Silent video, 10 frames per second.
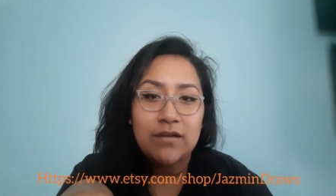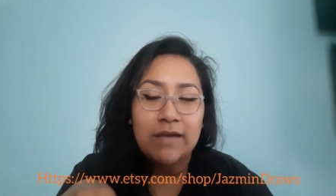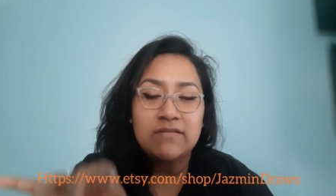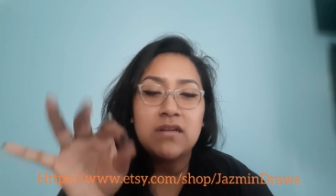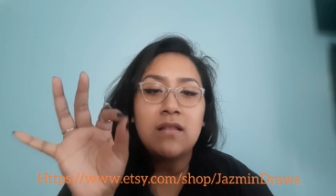
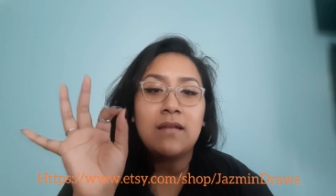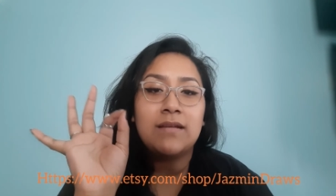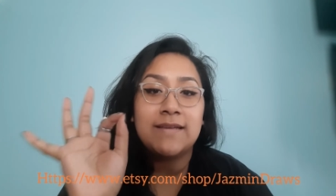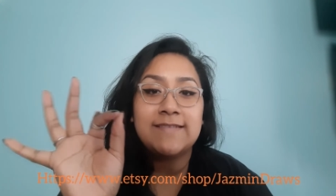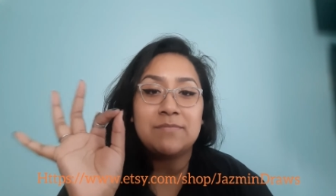I've done a lot of
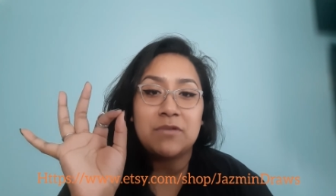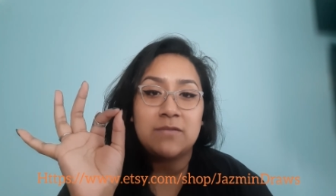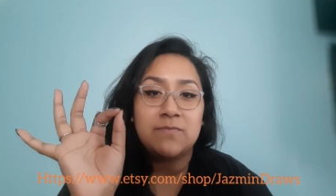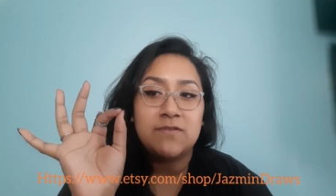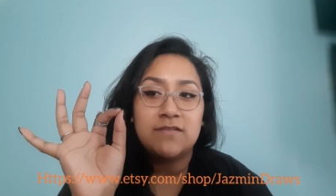custom
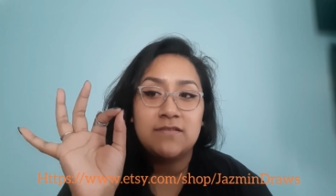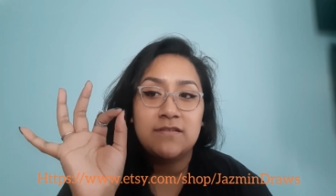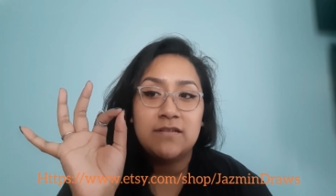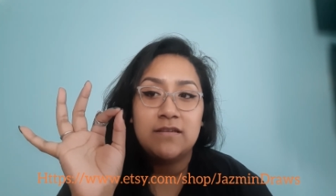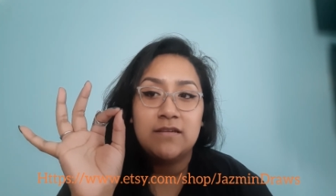cuts
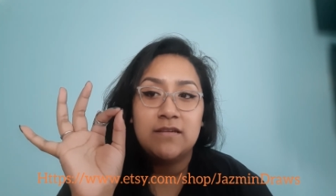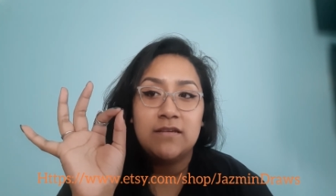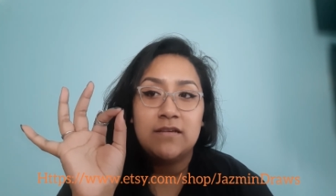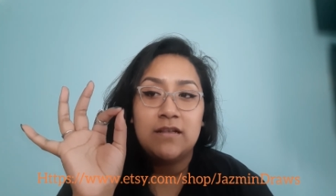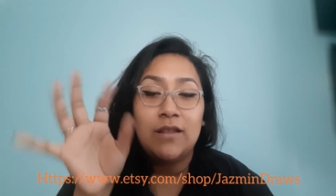
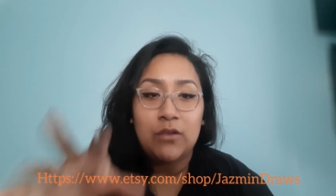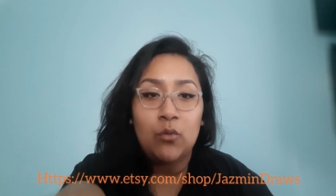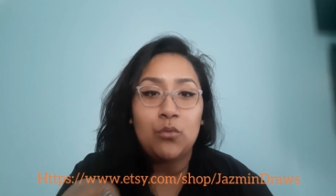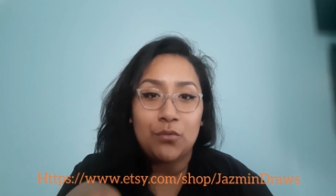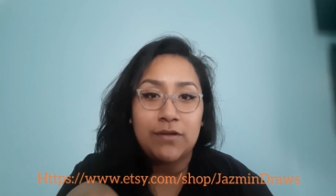
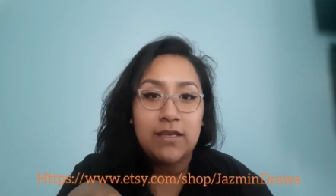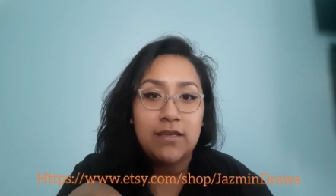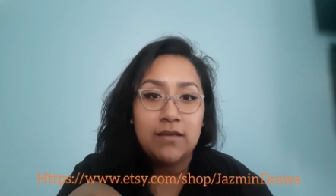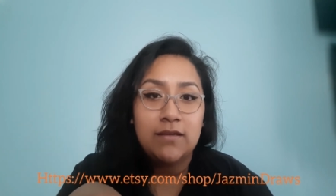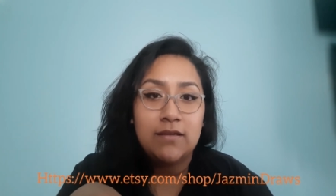locally.
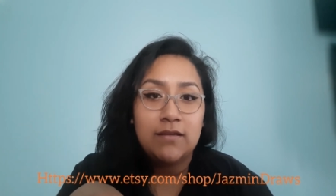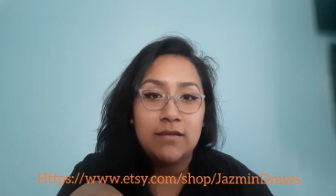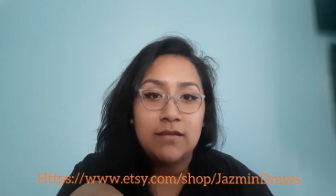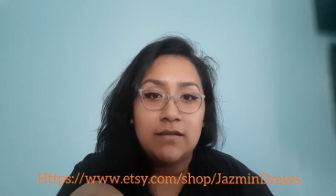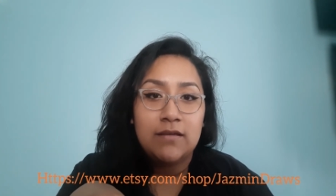
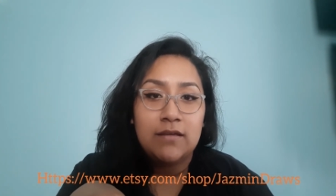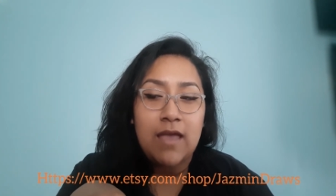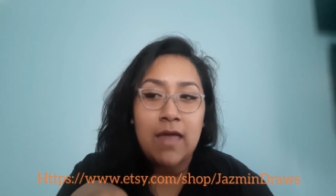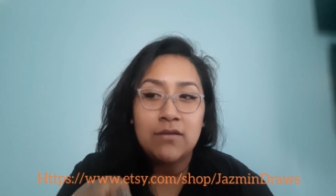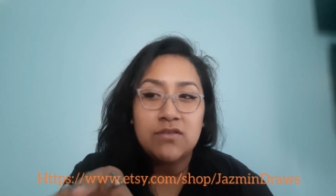
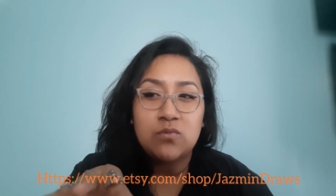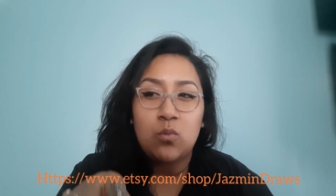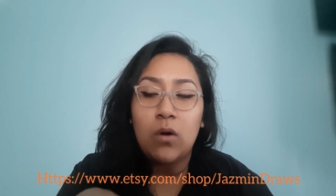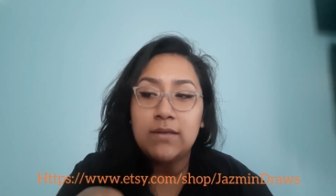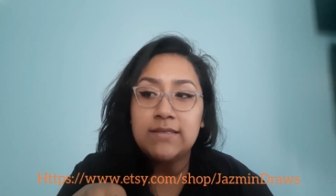And just
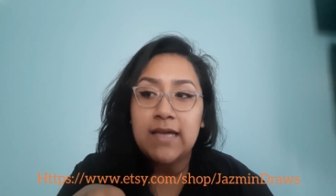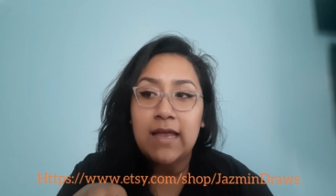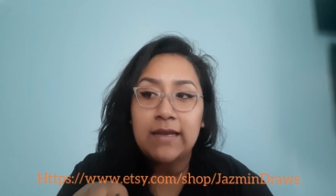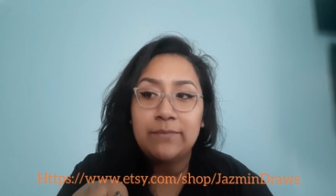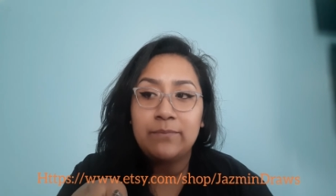one
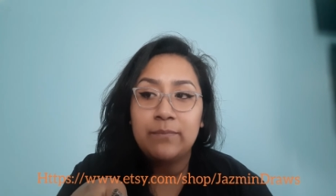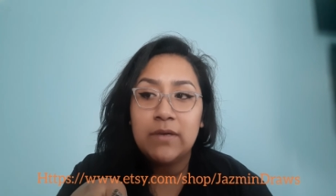time,